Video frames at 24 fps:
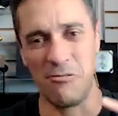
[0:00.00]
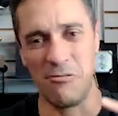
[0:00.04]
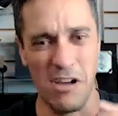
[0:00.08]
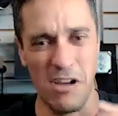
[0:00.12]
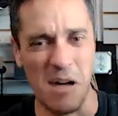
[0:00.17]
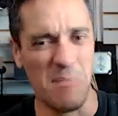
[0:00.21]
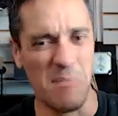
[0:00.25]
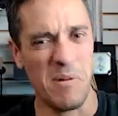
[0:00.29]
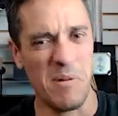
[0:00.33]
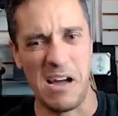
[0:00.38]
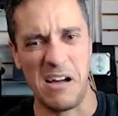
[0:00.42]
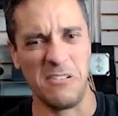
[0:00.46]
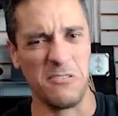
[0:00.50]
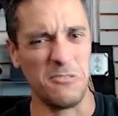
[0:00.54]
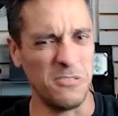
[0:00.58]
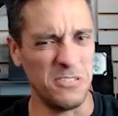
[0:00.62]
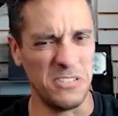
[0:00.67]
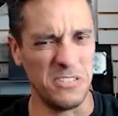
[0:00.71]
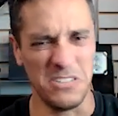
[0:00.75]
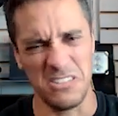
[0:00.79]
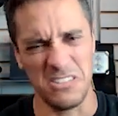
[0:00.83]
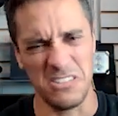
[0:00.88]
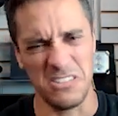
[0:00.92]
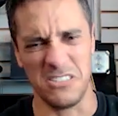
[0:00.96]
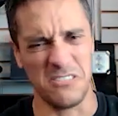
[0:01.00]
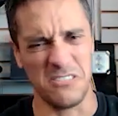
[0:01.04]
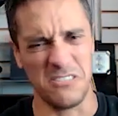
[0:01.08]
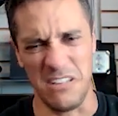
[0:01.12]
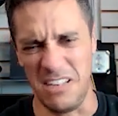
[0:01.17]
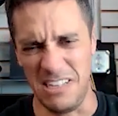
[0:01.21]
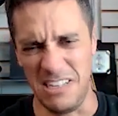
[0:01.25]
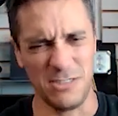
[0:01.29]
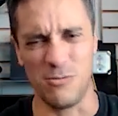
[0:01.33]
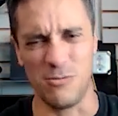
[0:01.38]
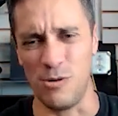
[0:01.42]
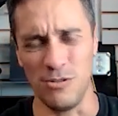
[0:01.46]
wrap afterwards.
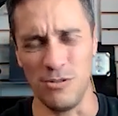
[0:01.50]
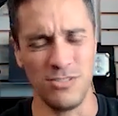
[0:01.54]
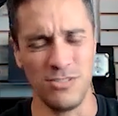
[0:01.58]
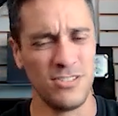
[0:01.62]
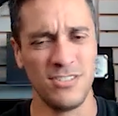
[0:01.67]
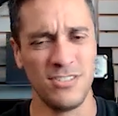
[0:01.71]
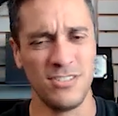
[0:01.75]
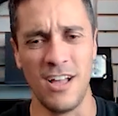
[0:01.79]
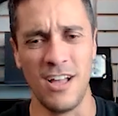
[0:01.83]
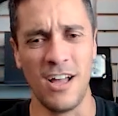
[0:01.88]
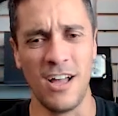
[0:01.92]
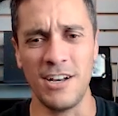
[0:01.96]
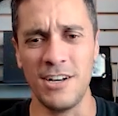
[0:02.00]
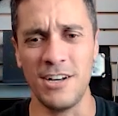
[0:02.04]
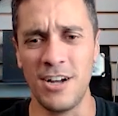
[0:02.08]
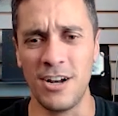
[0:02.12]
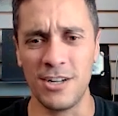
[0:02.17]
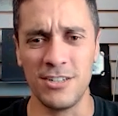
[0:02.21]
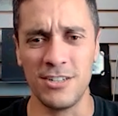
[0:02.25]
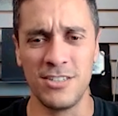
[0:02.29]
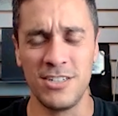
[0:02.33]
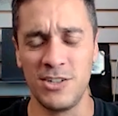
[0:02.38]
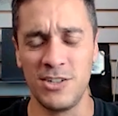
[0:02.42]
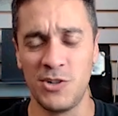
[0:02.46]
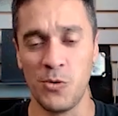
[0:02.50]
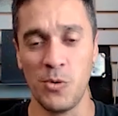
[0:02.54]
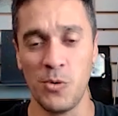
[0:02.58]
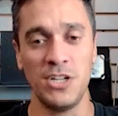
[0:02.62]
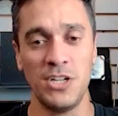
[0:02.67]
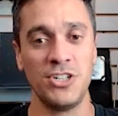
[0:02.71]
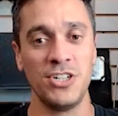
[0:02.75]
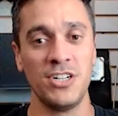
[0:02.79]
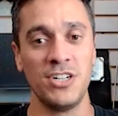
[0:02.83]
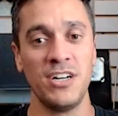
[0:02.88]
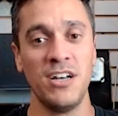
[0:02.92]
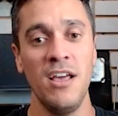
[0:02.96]
It's gross. Not a good
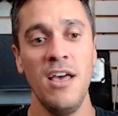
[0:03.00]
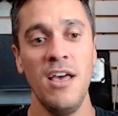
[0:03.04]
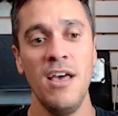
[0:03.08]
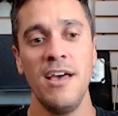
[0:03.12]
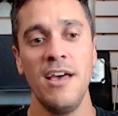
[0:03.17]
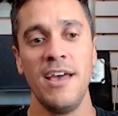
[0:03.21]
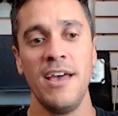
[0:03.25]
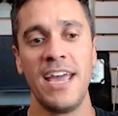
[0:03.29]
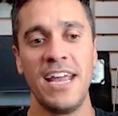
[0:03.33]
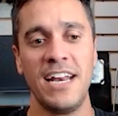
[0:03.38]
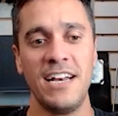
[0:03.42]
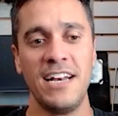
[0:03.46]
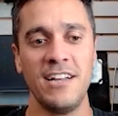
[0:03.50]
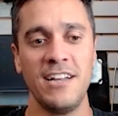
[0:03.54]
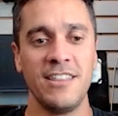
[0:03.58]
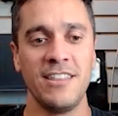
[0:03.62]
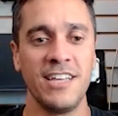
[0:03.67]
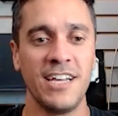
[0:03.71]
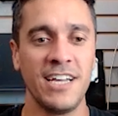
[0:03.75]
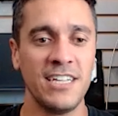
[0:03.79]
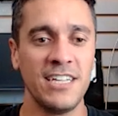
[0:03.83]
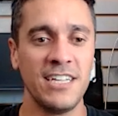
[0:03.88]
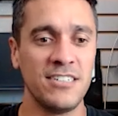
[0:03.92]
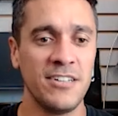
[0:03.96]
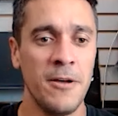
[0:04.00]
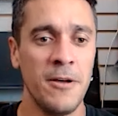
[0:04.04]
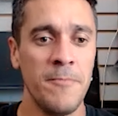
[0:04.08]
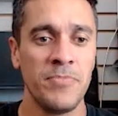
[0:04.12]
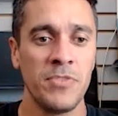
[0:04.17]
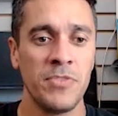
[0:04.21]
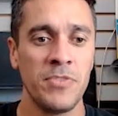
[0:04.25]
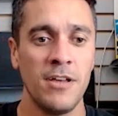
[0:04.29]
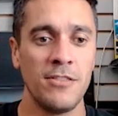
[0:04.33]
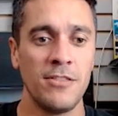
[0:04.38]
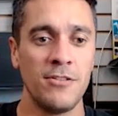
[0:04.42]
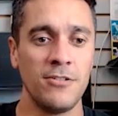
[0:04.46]
situation. And the thing is,
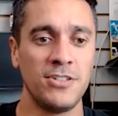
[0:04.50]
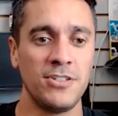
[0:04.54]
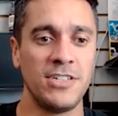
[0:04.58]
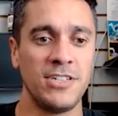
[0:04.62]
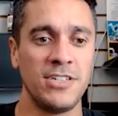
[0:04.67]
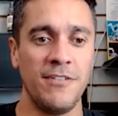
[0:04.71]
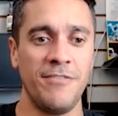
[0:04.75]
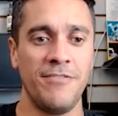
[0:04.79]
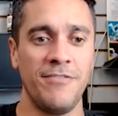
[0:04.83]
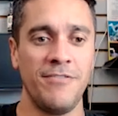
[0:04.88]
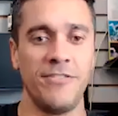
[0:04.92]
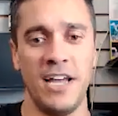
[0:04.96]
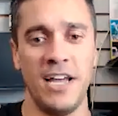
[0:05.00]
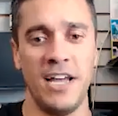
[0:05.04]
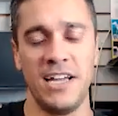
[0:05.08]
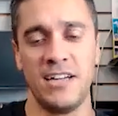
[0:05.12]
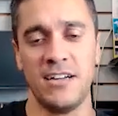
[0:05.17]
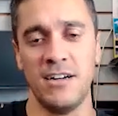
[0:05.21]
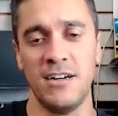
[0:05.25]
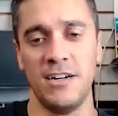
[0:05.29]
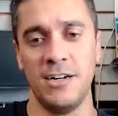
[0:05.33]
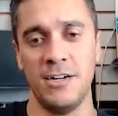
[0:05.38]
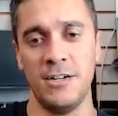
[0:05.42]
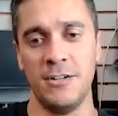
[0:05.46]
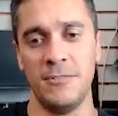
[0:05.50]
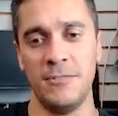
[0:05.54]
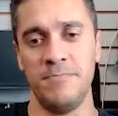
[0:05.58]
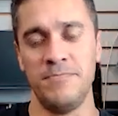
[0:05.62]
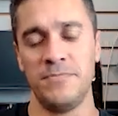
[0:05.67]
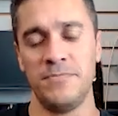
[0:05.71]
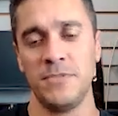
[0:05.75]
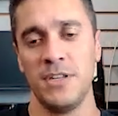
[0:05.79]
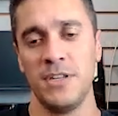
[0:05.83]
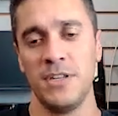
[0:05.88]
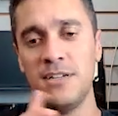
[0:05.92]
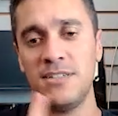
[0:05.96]
there's stuff like
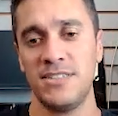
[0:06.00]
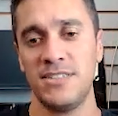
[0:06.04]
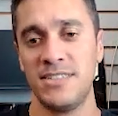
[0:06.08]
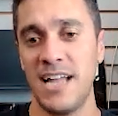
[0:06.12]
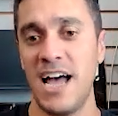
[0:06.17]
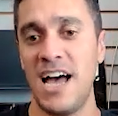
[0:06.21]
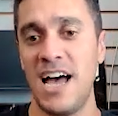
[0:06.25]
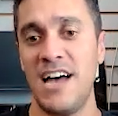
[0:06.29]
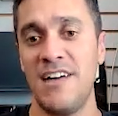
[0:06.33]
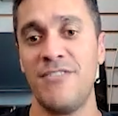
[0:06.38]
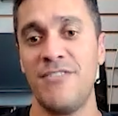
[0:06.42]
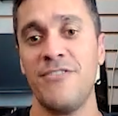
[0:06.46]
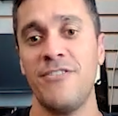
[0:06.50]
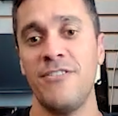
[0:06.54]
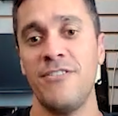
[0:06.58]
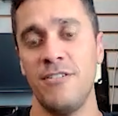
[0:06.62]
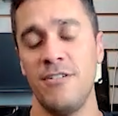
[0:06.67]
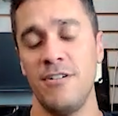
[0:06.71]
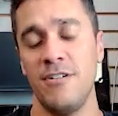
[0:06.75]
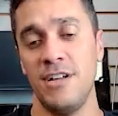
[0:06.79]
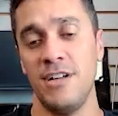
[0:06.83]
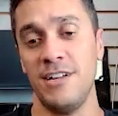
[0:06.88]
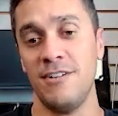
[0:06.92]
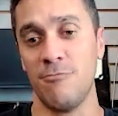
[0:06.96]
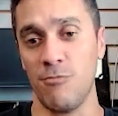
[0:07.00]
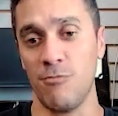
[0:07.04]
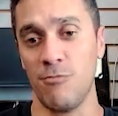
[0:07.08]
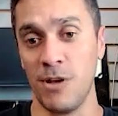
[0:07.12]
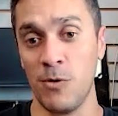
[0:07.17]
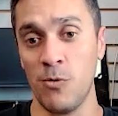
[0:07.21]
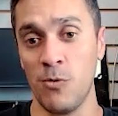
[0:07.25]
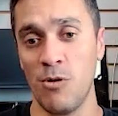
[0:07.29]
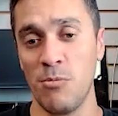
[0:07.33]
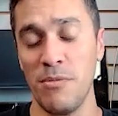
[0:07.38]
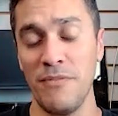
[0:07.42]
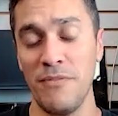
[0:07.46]
staph and
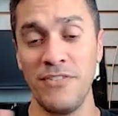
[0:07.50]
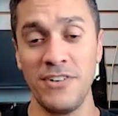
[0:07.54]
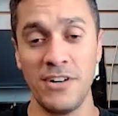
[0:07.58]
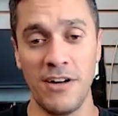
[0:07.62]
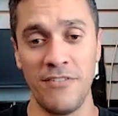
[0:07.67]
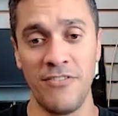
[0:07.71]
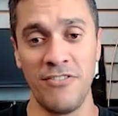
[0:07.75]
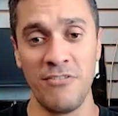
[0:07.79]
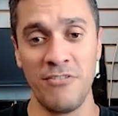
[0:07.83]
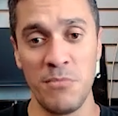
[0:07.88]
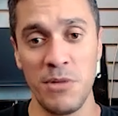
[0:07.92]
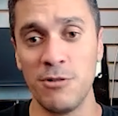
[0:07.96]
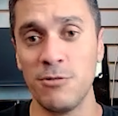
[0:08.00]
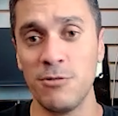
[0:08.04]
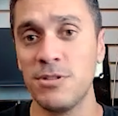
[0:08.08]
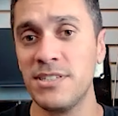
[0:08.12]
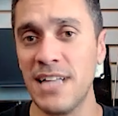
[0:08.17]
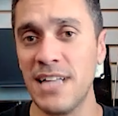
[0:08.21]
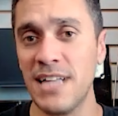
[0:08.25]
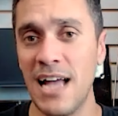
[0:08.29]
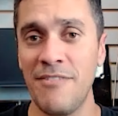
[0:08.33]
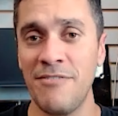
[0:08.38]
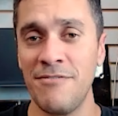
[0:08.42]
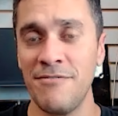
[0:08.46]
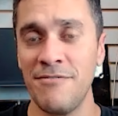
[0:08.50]
ringworm. If you're not familiar with staph